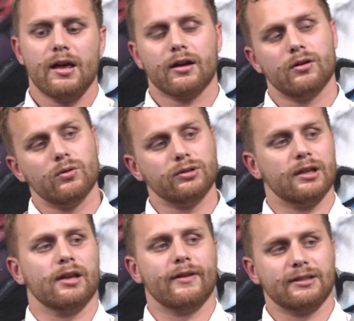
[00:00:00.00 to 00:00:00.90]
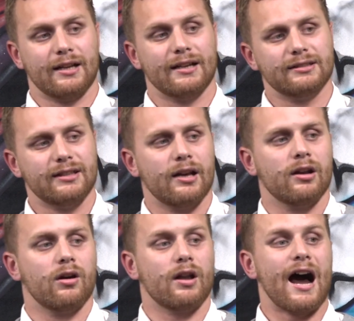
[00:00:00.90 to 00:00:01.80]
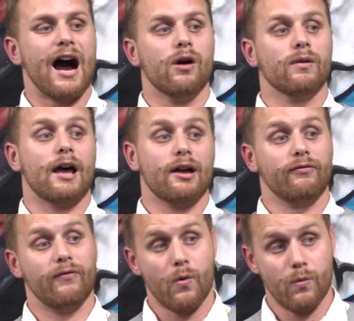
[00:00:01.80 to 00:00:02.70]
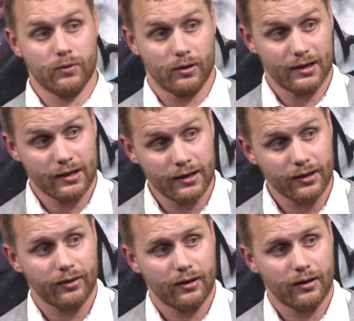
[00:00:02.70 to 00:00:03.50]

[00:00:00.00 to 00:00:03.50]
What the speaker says: can also give us an understanding on how life formed on Earth,